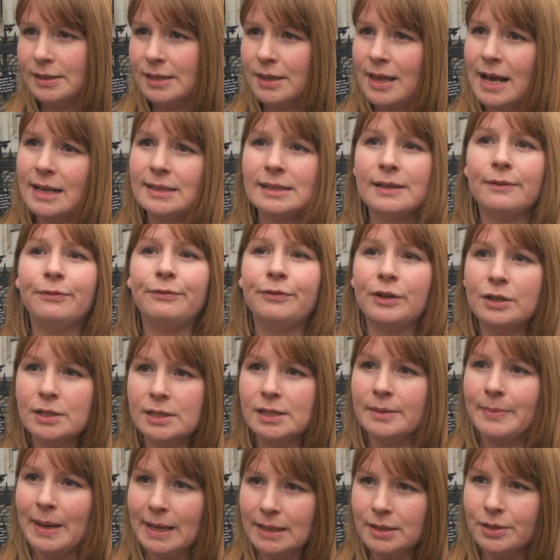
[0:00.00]
So that's a
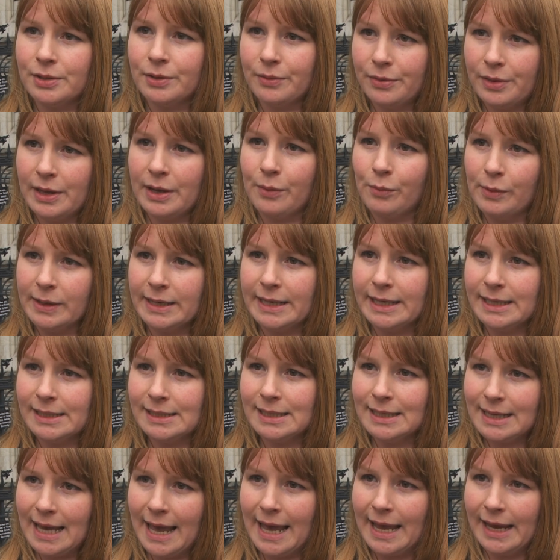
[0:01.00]
fundamental thing we need
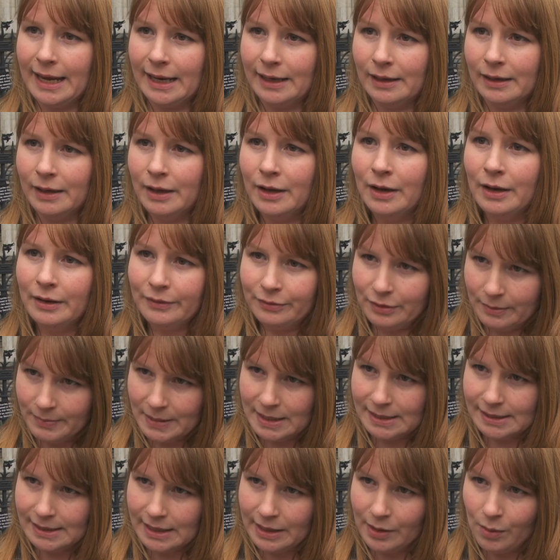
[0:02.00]
to gain from
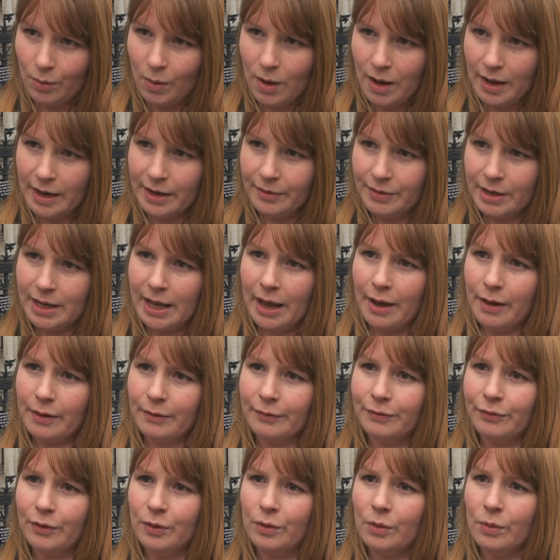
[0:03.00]
this inquiry going
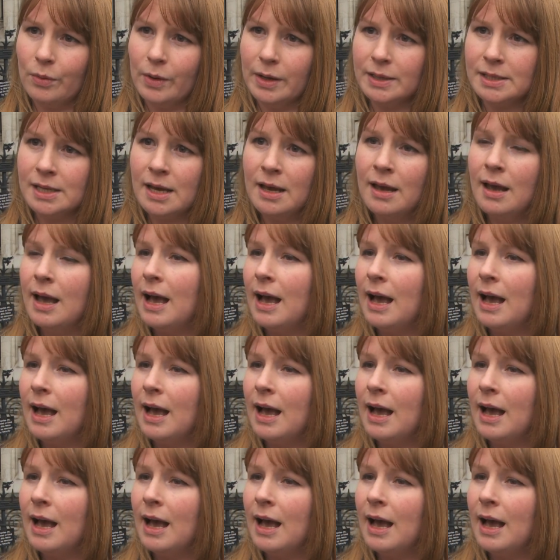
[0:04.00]
forward.